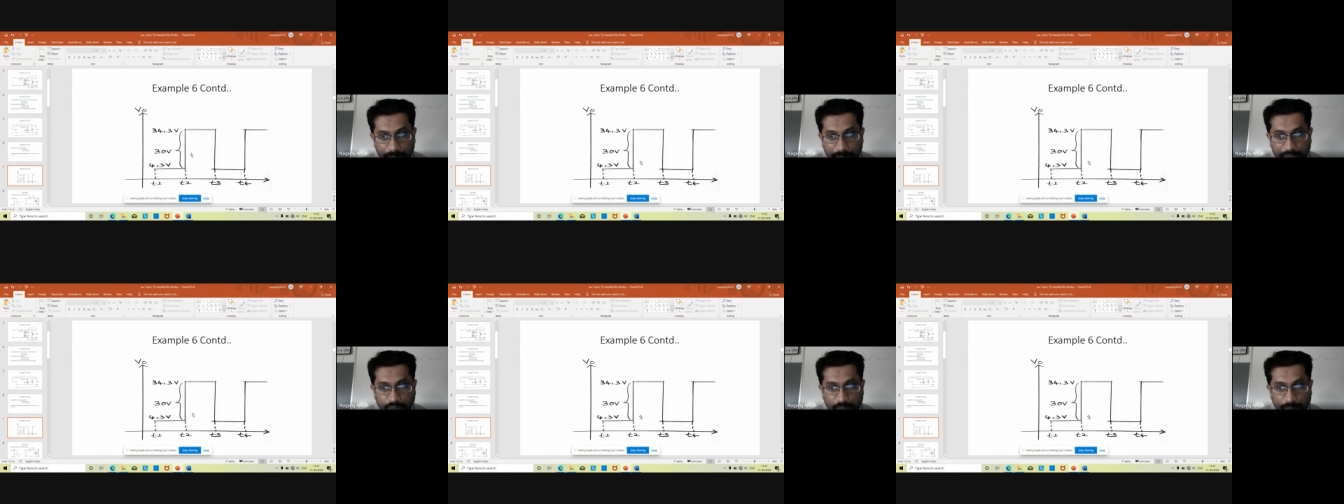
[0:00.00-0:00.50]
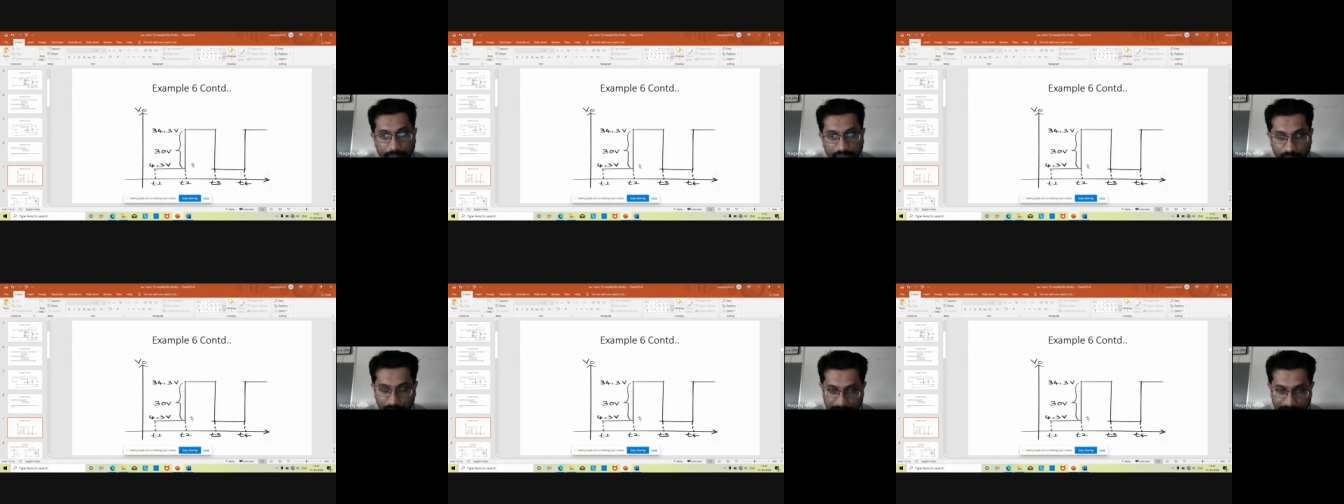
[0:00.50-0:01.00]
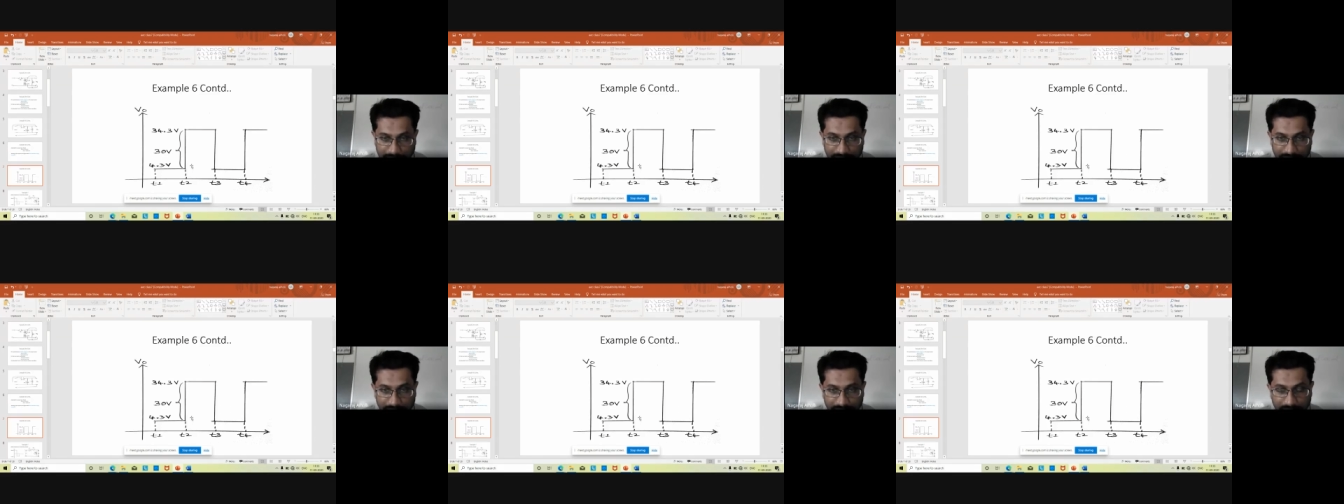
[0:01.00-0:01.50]
peak to -peak voltage
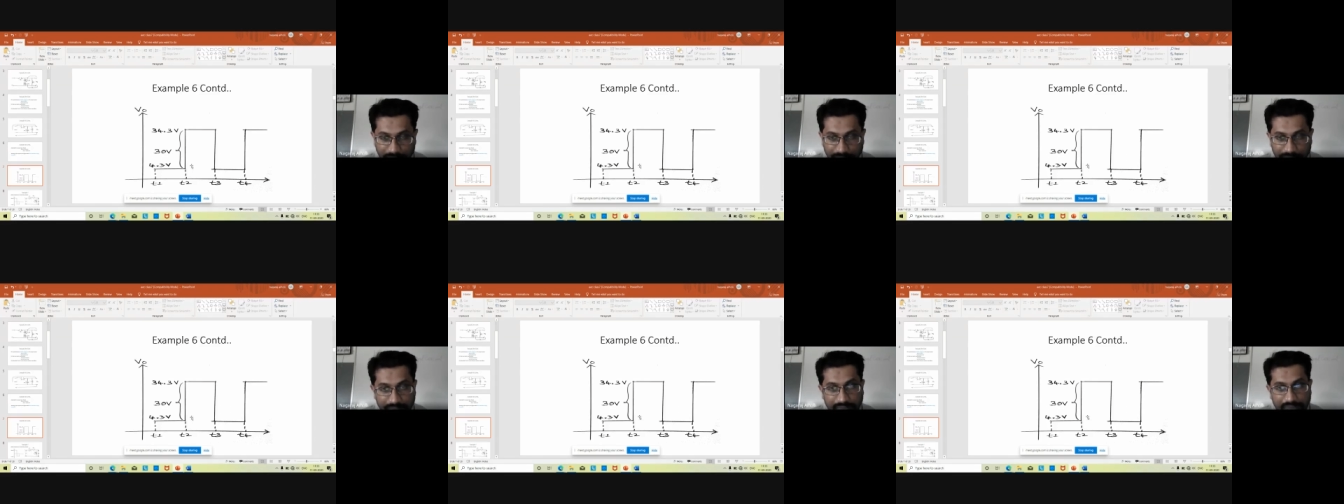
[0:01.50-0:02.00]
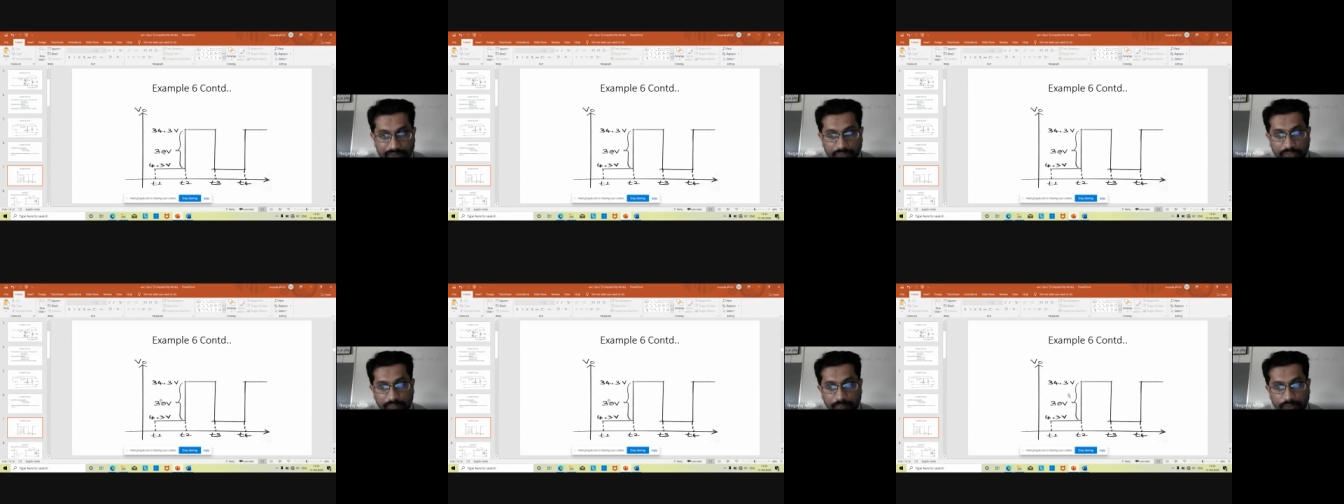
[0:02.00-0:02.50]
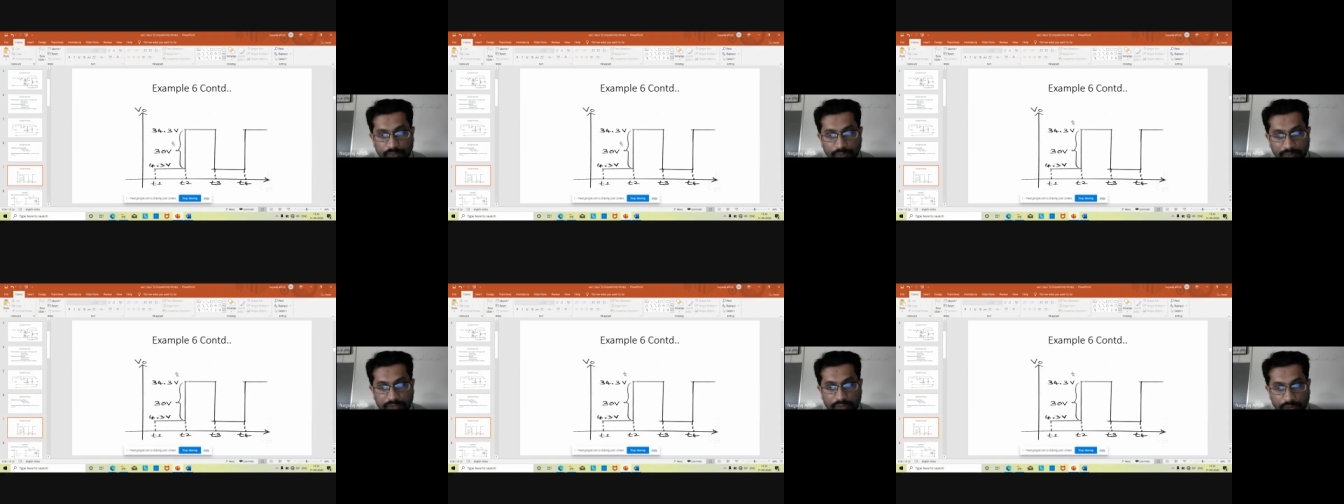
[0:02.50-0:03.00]
okay so input
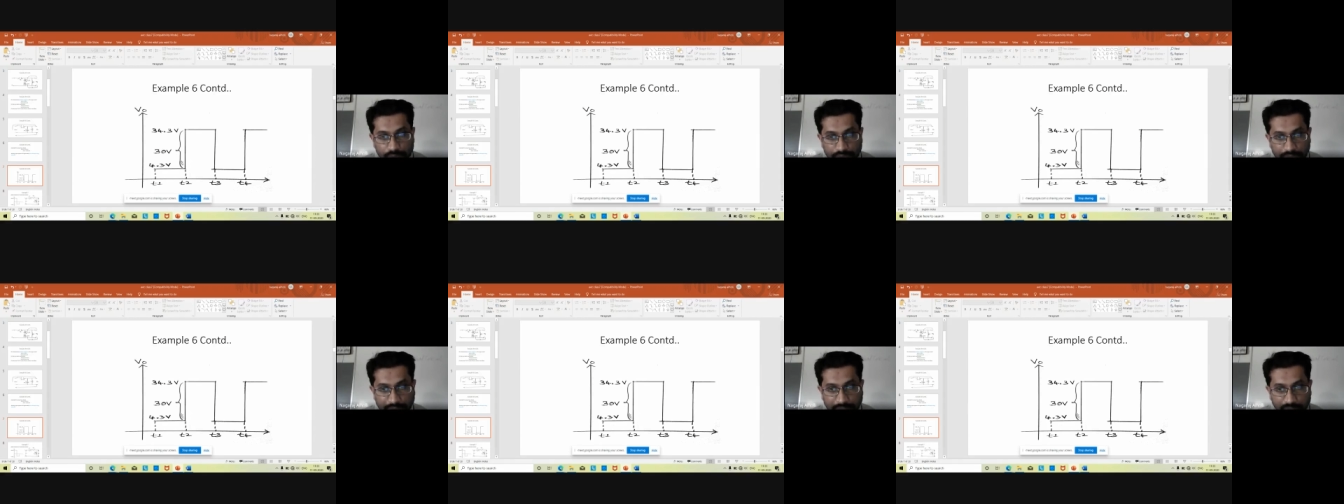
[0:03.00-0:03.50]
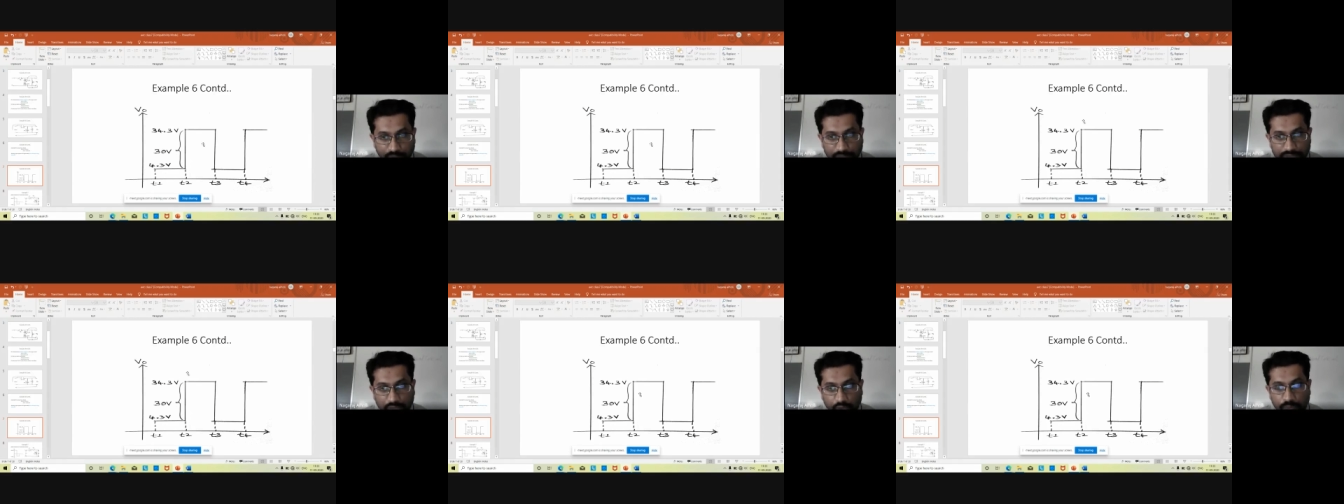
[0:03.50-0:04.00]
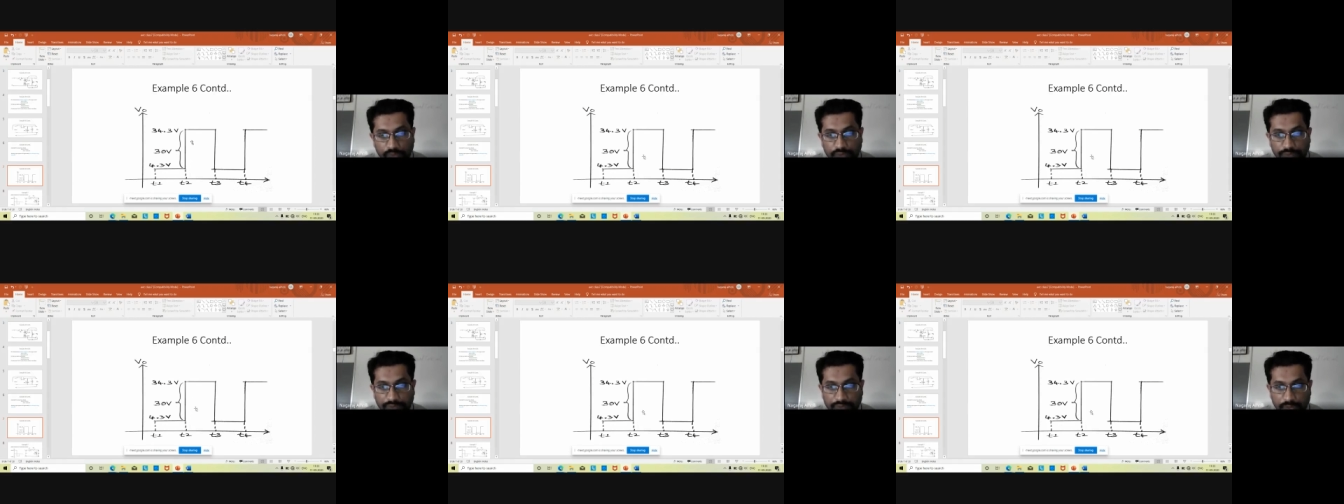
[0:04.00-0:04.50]
swing is also 30 volts output
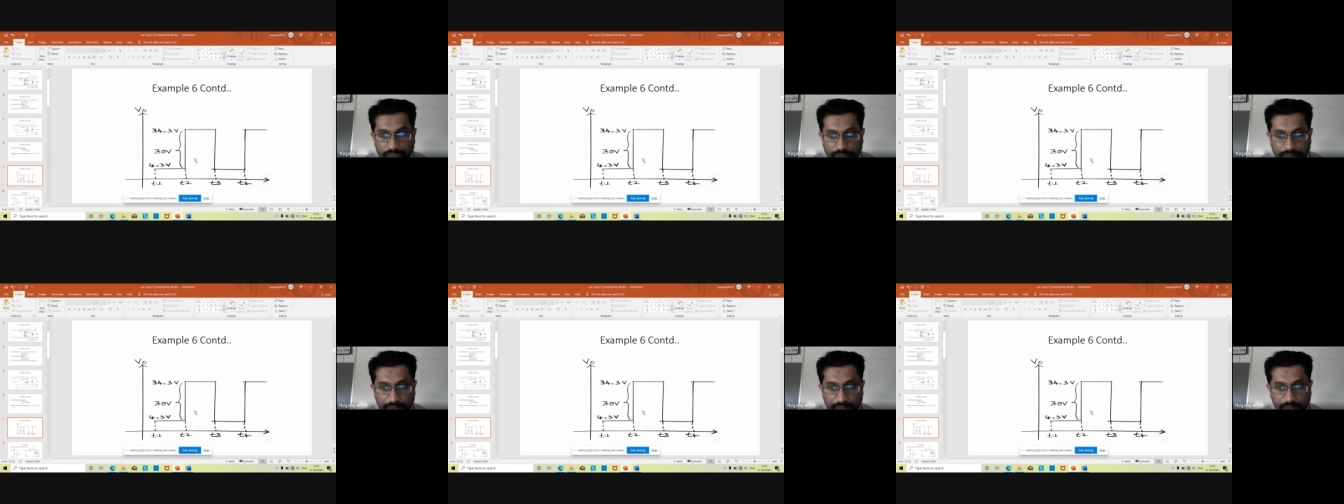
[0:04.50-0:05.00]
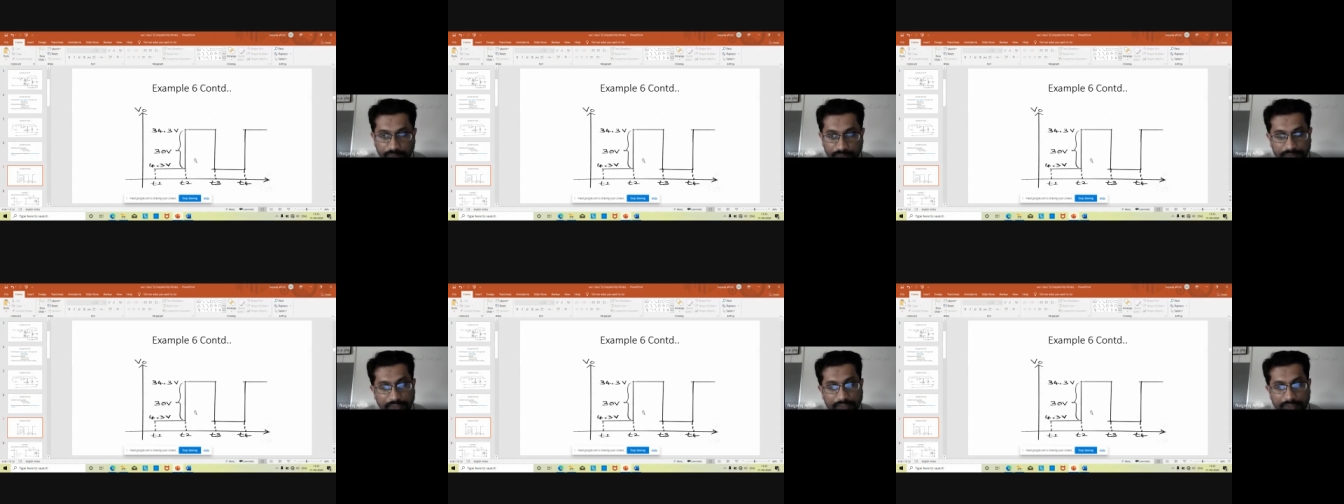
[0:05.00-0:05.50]
swing is also 30 volts